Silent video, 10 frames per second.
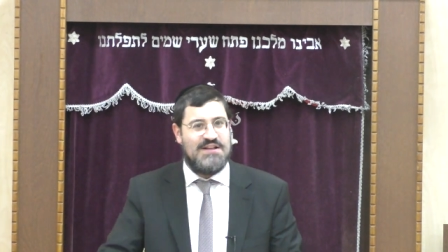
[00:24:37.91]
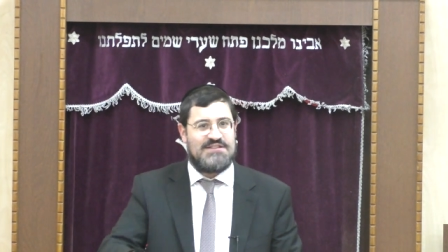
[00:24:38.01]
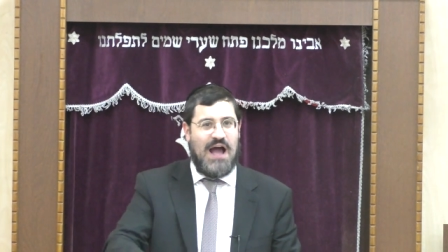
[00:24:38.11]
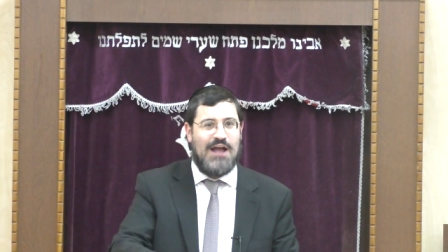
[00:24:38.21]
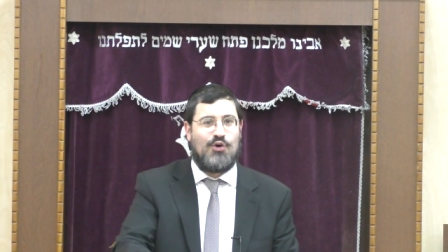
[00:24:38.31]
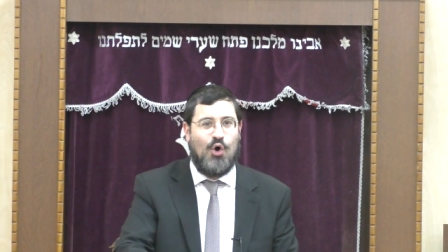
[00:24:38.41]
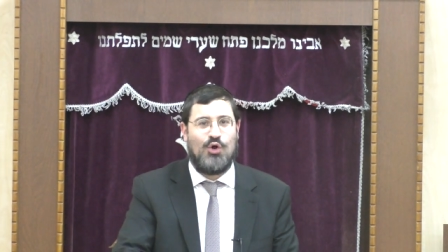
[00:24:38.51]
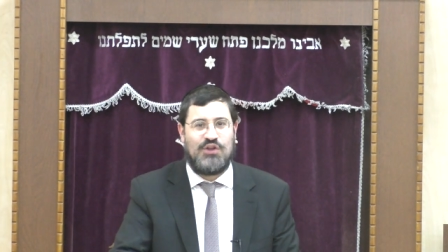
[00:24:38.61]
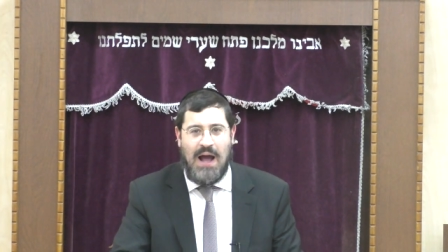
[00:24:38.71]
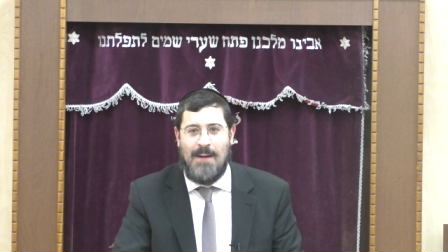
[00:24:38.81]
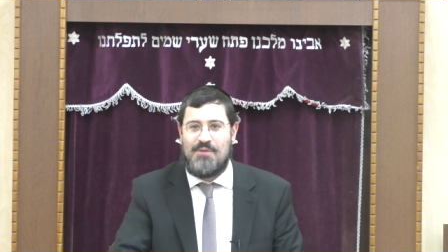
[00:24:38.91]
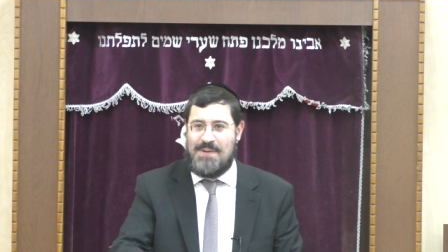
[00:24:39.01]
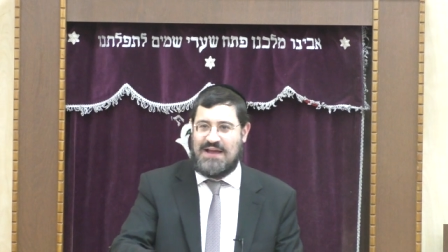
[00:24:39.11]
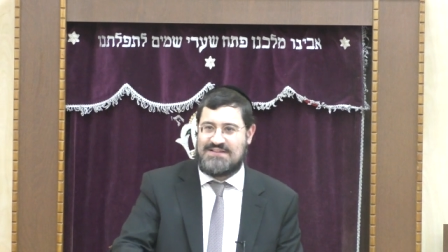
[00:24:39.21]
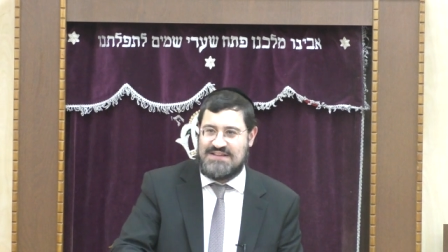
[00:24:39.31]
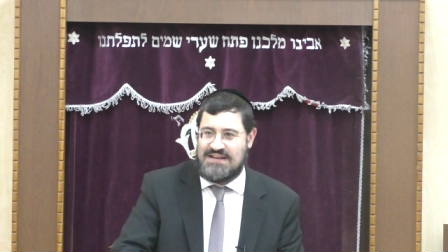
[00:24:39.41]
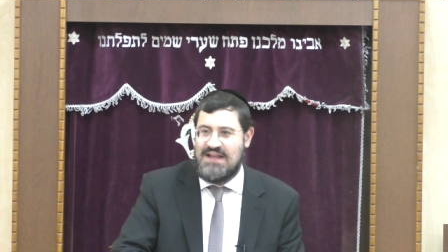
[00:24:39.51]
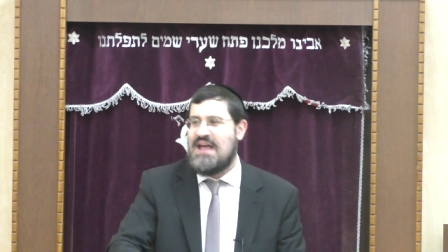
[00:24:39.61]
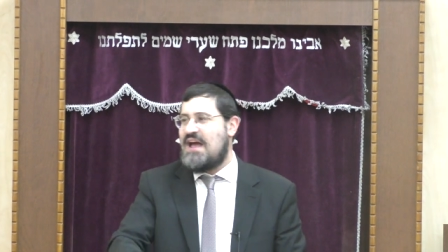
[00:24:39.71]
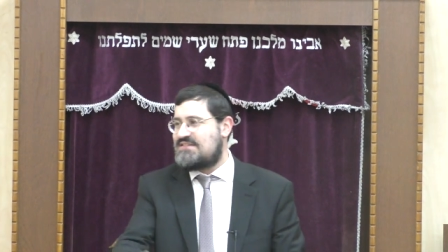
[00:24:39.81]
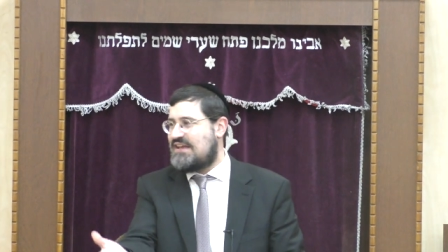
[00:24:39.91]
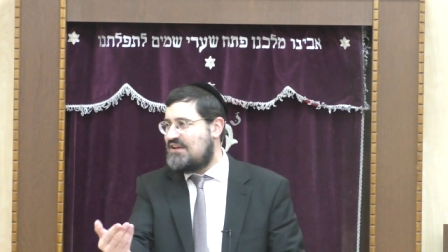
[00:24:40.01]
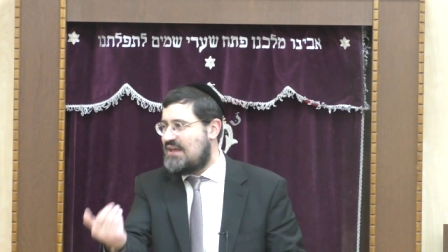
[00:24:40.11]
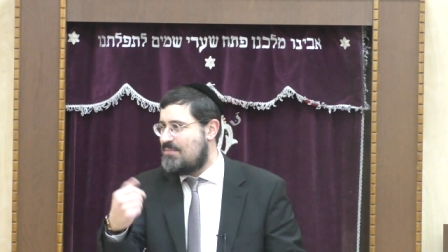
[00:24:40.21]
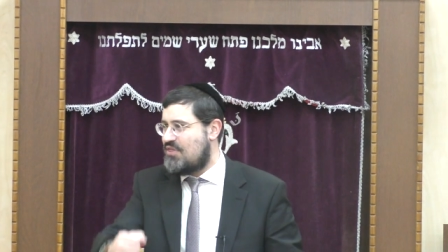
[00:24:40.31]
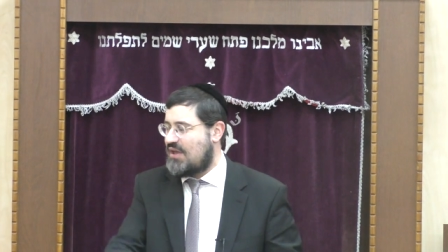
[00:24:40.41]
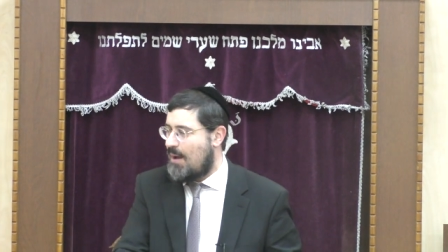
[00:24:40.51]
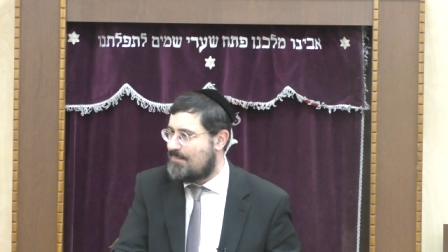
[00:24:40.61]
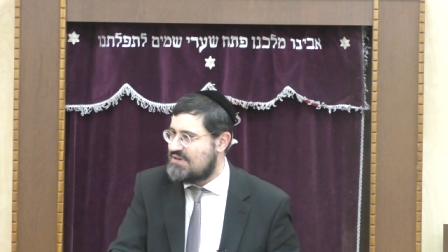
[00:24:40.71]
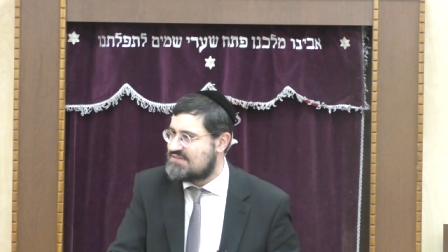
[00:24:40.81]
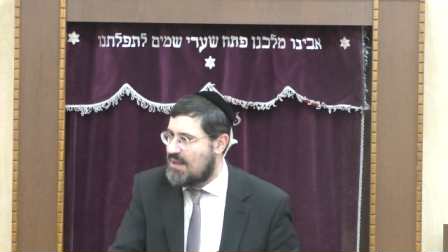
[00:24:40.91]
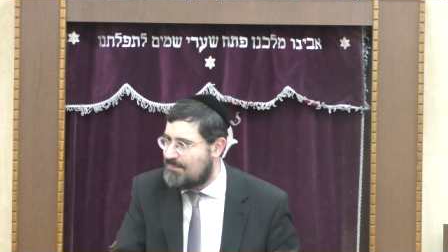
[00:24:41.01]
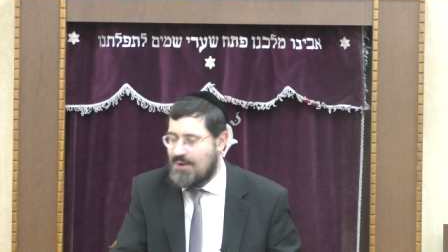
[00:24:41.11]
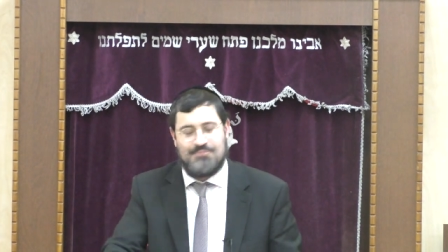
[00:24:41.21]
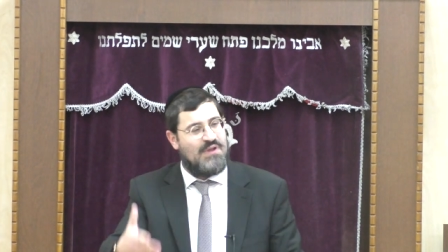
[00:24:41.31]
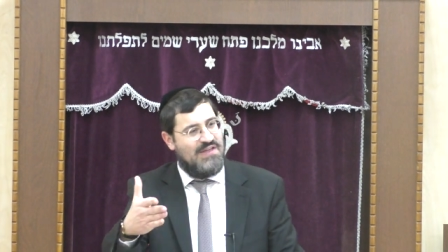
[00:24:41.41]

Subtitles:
So I called up the magazine and said, can you give me the company's number?